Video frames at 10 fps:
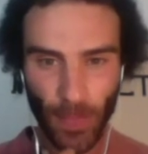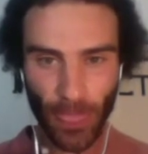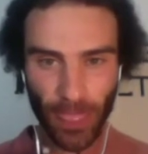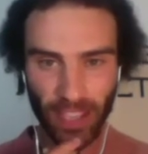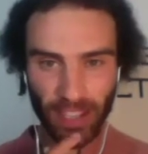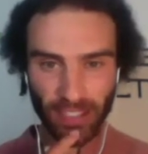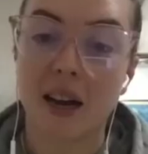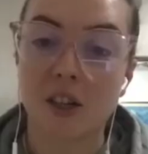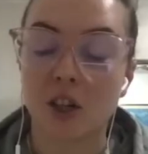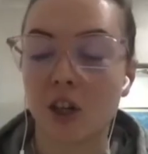Yeah,
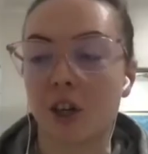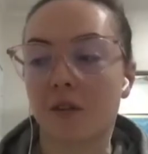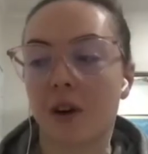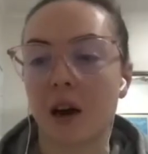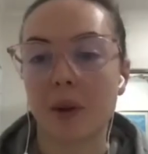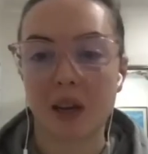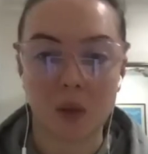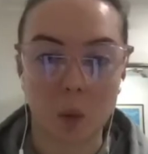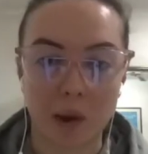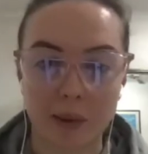so you can find me at the
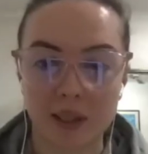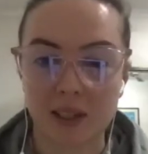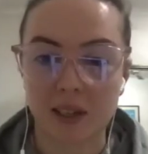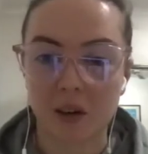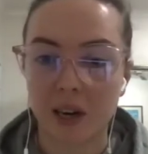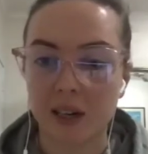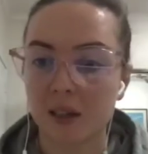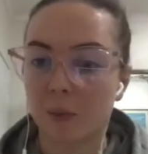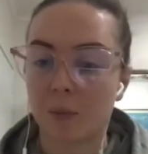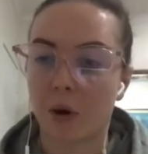Women's
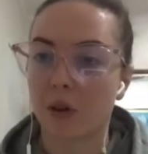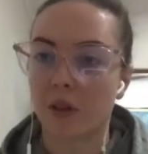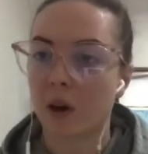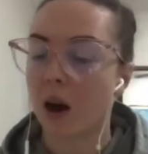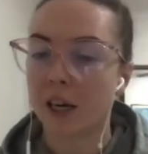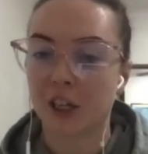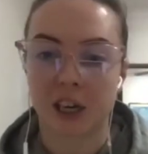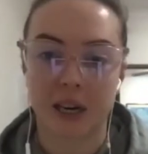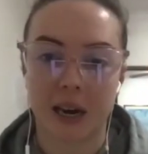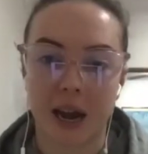Series, both
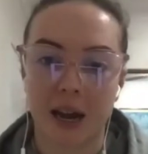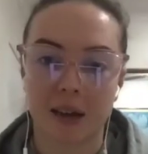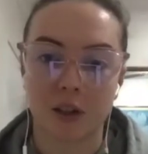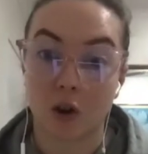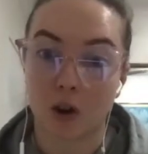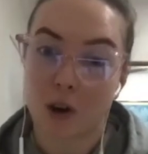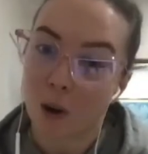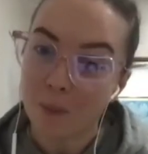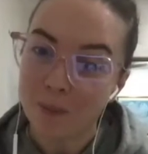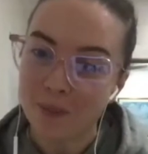IG and
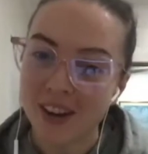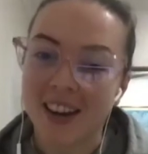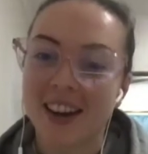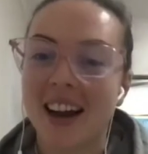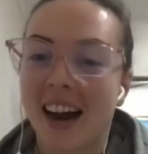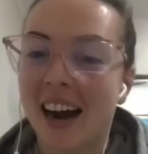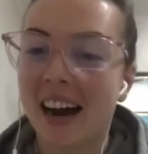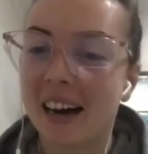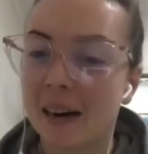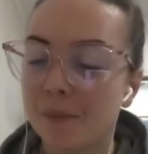.com.
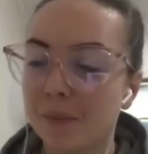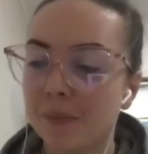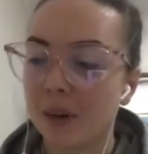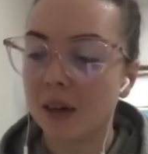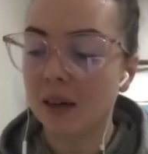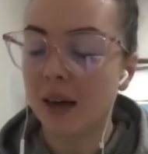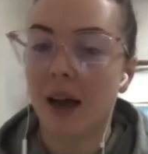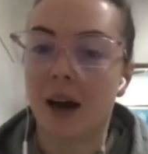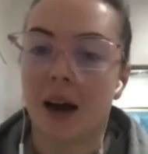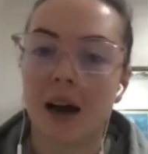
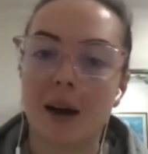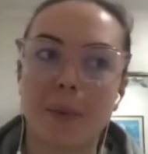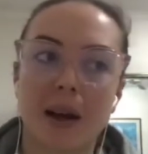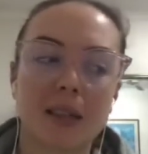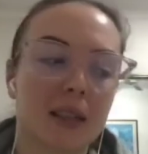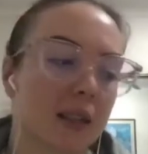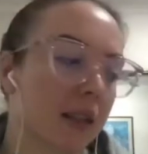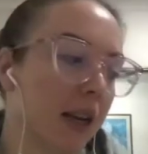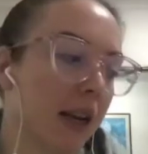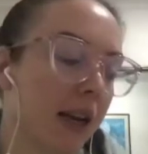I
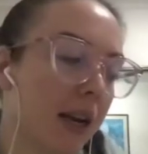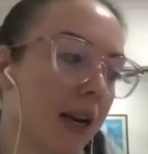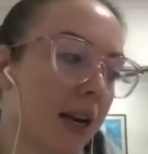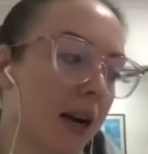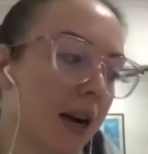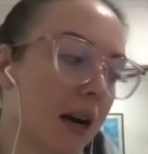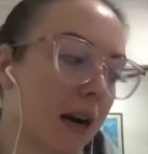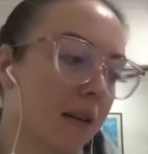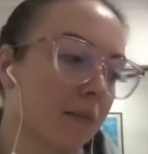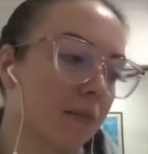basically,
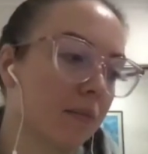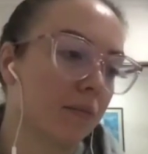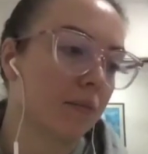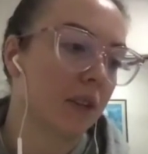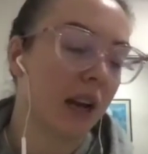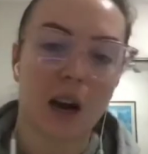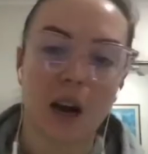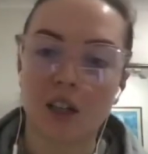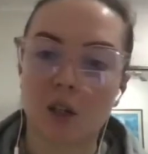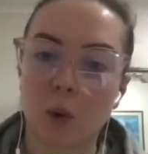I
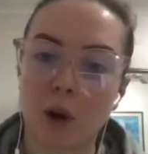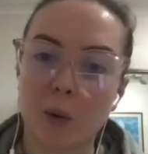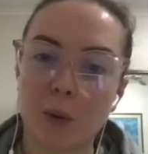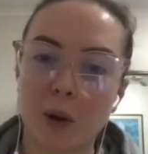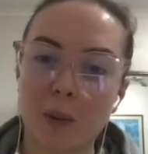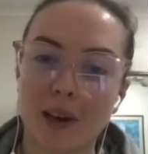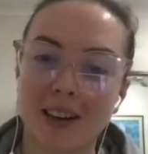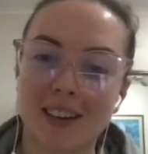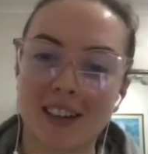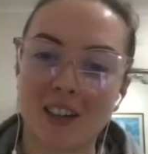just work with
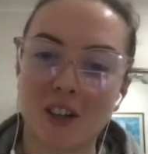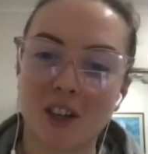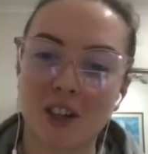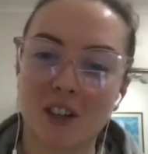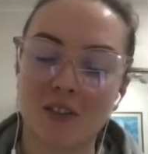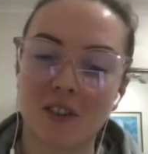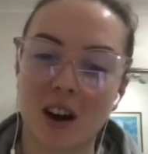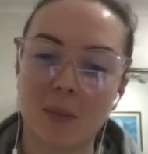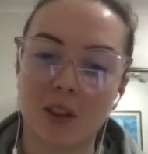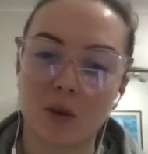women. You can
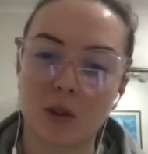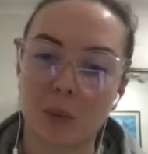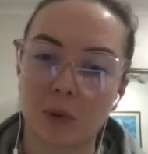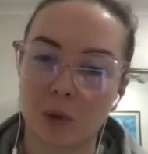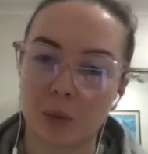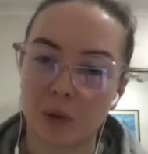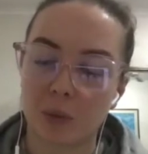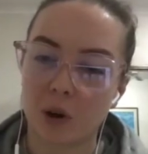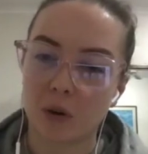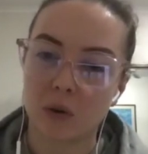find me through a subscription
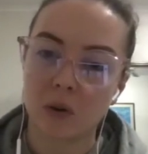model